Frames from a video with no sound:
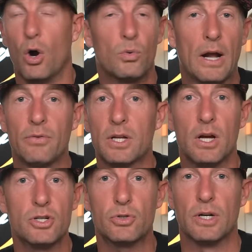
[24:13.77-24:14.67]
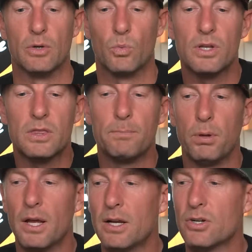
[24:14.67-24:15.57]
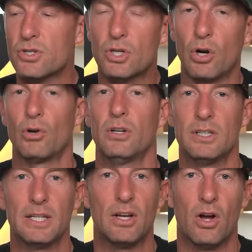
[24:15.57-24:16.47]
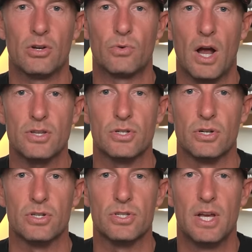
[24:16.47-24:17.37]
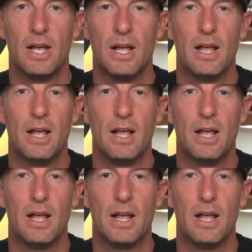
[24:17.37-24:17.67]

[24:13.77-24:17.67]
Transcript: around the country with the players currently on rosters.